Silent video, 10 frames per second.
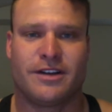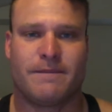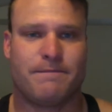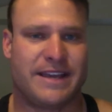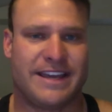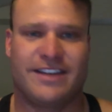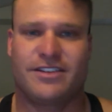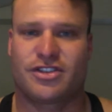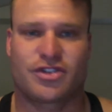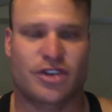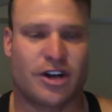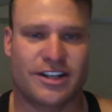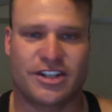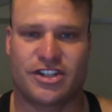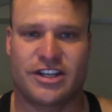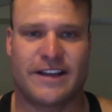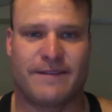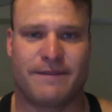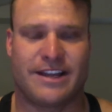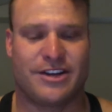big, strong as shit,
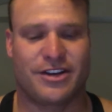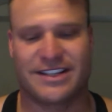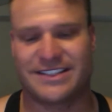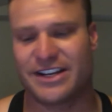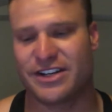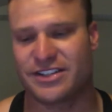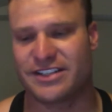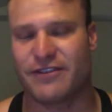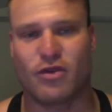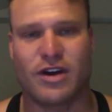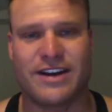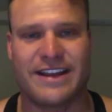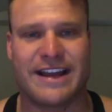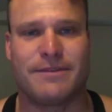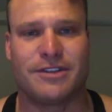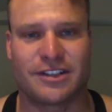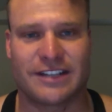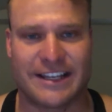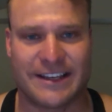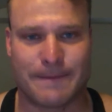and you're gonna tell yourself, one day I'm gonna look
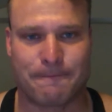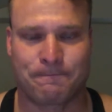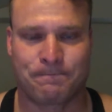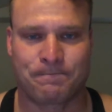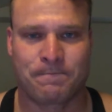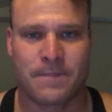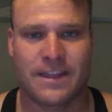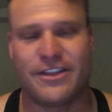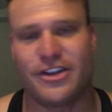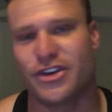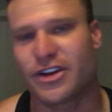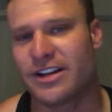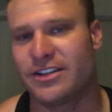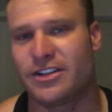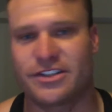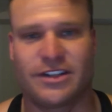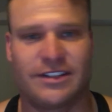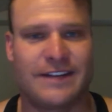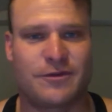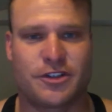like him. And then you're gonna look to your
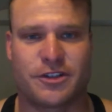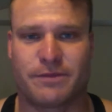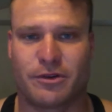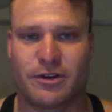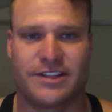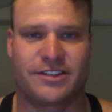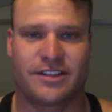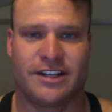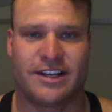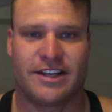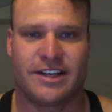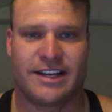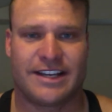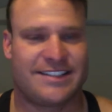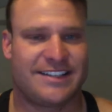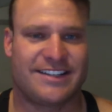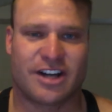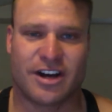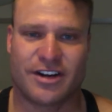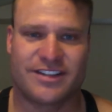left with your boys and see this
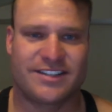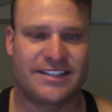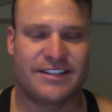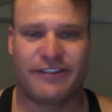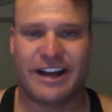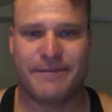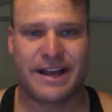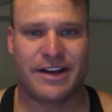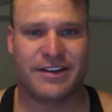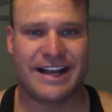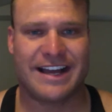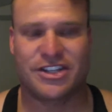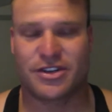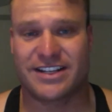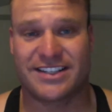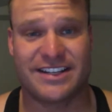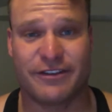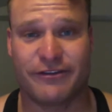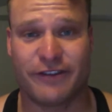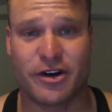165-pound guy trying to sneak a
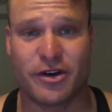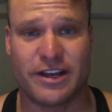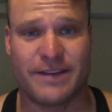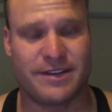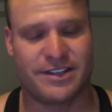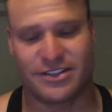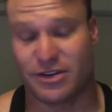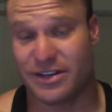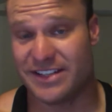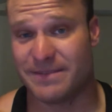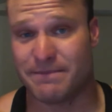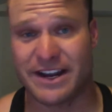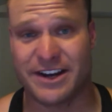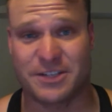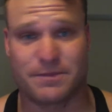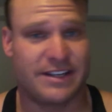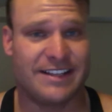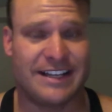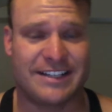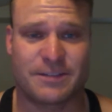photo in because, you know, he's embarrassed, but he
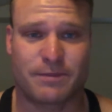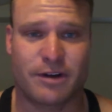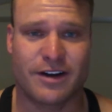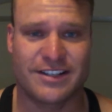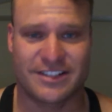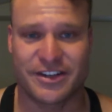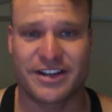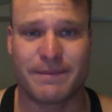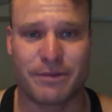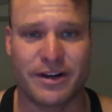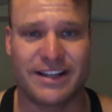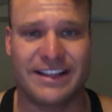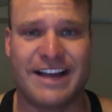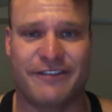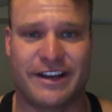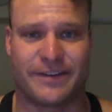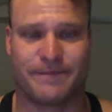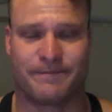likes his progress, and you're going to point and laugh at him.